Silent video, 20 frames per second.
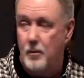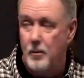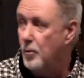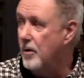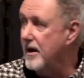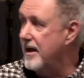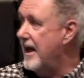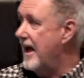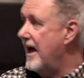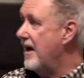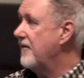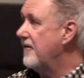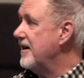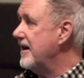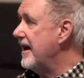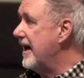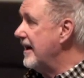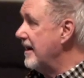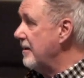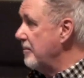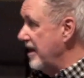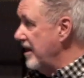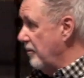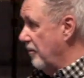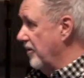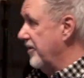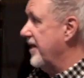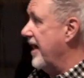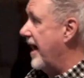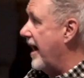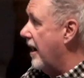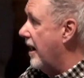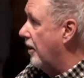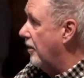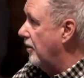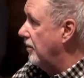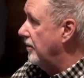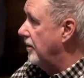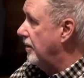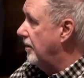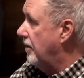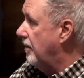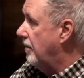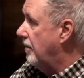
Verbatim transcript: We have an enemy without,